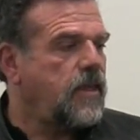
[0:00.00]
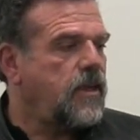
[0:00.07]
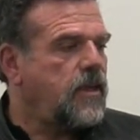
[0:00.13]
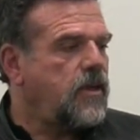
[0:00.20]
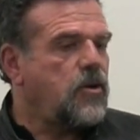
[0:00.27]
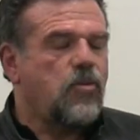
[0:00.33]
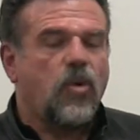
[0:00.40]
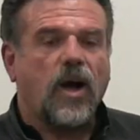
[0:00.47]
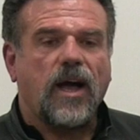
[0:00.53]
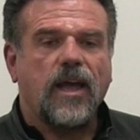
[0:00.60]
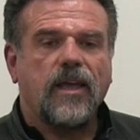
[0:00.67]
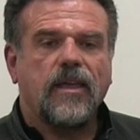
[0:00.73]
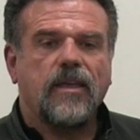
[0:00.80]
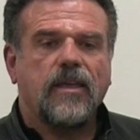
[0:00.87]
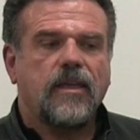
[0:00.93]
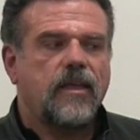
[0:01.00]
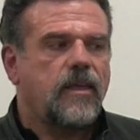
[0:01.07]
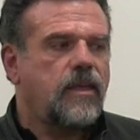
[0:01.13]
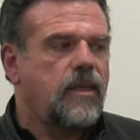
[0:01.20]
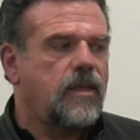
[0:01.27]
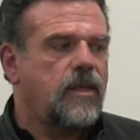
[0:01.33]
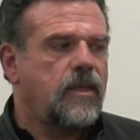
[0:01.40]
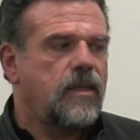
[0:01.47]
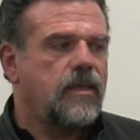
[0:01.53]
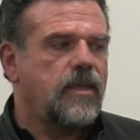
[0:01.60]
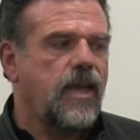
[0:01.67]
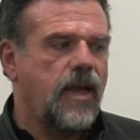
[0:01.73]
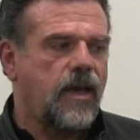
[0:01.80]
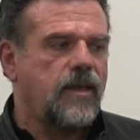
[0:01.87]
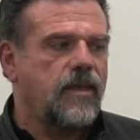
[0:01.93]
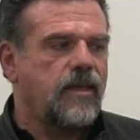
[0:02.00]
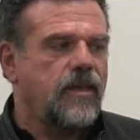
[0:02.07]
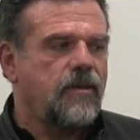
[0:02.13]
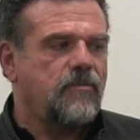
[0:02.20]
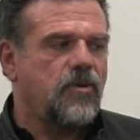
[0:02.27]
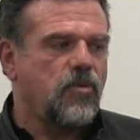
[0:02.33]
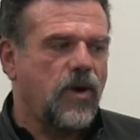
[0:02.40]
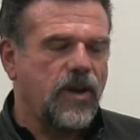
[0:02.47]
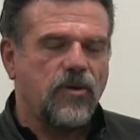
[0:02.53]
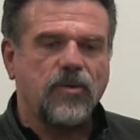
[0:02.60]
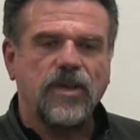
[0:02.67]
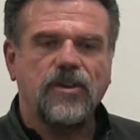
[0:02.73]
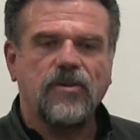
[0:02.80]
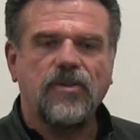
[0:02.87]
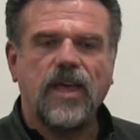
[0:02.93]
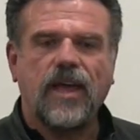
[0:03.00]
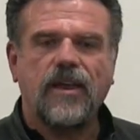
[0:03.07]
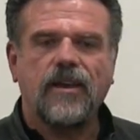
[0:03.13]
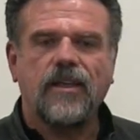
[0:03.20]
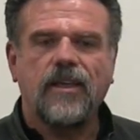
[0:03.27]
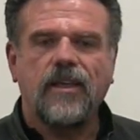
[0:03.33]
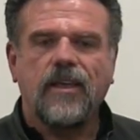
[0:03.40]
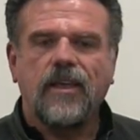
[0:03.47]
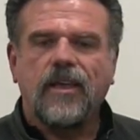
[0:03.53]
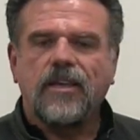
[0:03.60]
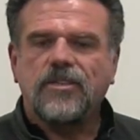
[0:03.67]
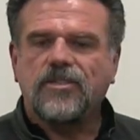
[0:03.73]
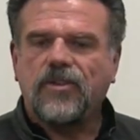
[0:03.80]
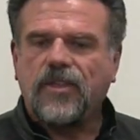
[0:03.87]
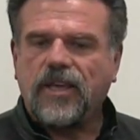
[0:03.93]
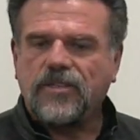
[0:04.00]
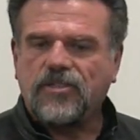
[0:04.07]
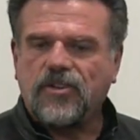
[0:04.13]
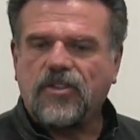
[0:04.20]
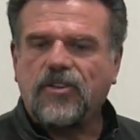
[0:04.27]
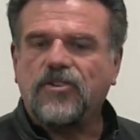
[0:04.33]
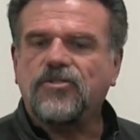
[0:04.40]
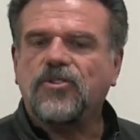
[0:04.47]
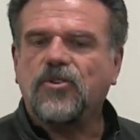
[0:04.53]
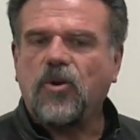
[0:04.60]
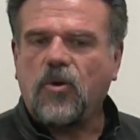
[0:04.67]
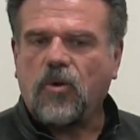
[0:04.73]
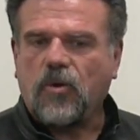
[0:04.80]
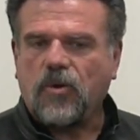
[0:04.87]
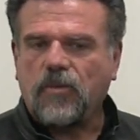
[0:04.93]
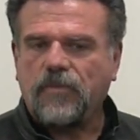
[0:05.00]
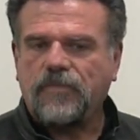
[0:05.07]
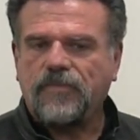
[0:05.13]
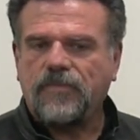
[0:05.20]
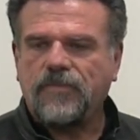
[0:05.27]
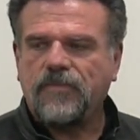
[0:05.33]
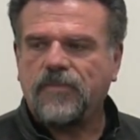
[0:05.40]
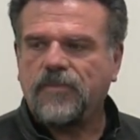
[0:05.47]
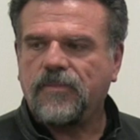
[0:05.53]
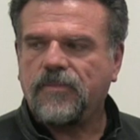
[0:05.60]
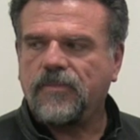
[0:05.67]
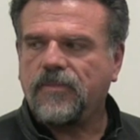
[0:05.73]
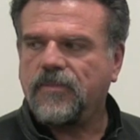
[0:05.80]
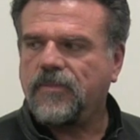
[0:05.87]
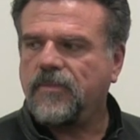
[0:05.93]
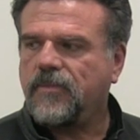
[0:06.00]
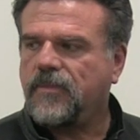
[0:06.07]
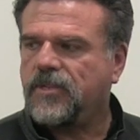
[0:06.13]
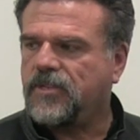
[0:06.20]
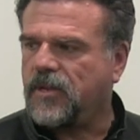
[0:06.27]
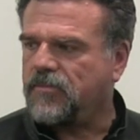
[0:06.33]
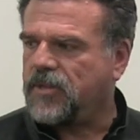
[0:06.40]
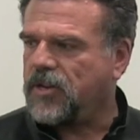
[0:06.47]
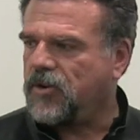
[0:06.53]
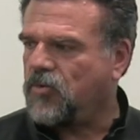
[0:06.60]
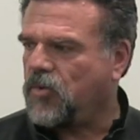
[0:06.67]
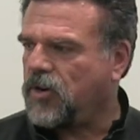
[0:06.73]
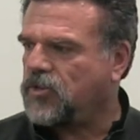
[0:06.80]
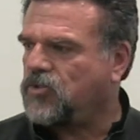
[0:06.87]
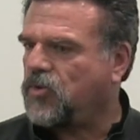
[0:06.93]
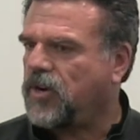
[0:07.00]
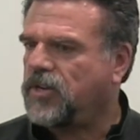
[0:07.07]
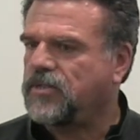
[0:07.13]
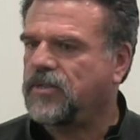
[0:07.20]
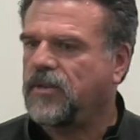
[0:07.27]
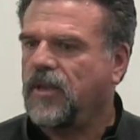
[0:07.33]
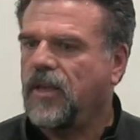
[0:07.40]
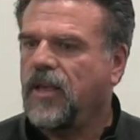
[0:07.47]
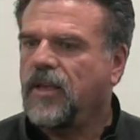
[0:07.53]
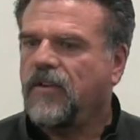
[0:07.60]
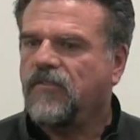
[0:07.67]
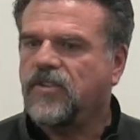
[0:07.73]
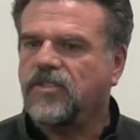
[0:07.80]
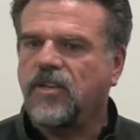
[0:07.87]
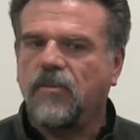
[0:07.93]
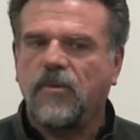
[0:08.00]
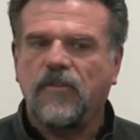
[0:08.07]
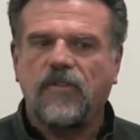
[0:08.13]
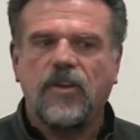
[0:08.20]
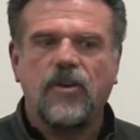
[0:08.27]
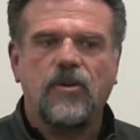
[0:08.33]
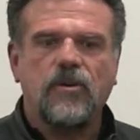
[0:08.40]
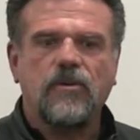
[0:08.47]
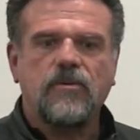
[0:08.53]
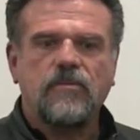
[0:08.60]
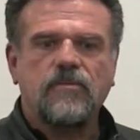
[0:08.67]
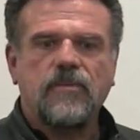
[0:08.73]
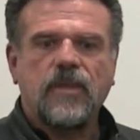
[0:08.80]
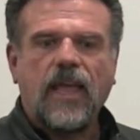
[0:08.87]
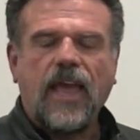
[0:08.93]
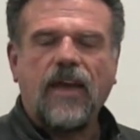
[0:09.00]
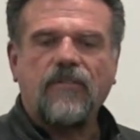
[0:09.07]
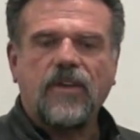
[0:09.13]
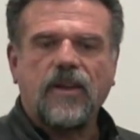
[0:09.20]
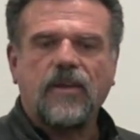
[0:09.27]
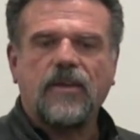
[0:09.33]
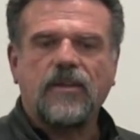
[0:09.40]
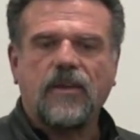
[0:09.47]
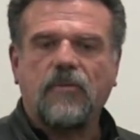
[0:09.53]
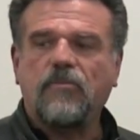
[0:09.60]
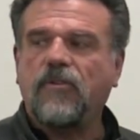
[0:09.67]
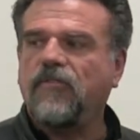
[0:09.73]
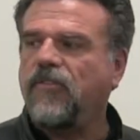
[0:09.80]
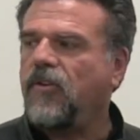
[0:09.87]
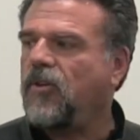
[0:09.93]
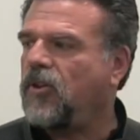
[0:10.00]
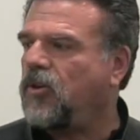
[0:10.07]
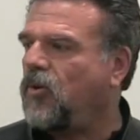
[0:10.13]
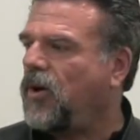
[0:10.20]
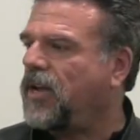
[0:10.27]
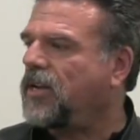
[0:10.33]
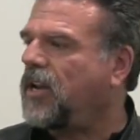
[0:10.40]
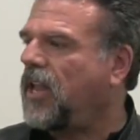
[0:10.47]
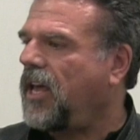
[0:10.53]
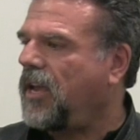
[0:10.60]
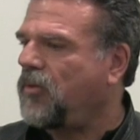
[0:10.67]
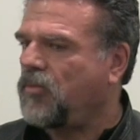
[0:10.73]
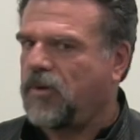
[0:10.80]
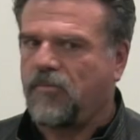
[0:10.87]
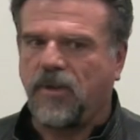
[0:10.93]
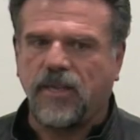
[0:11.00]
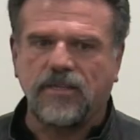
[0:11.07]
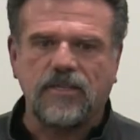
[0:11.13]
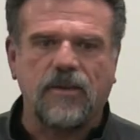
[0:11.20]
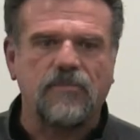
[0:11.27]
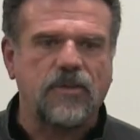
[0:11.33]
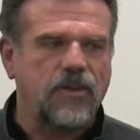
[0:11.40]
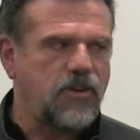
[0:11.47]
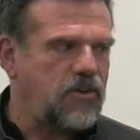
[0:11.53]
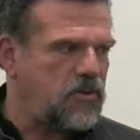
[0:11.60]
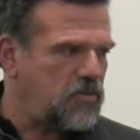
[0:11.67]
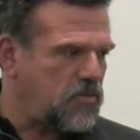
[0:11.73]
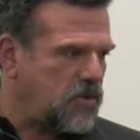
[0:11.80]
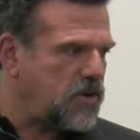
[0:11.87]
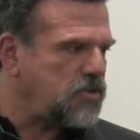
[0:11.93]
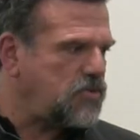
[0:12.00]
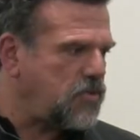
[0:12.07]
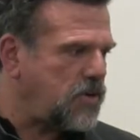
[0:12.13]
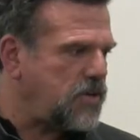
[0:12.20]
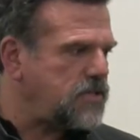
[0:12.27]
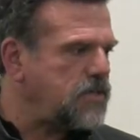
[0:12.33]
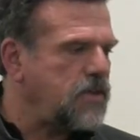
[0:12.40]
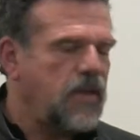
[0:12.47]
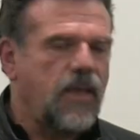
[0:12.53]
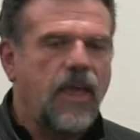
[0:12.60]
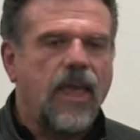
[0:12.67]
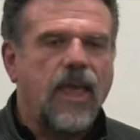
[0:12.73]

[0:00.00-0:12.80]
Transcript: Mm, why? Cool. Yeah, but why do we do that? So that's a, there's a goal, something to work towards. For some of you, having a, a portfolio online would be something you'd work towards.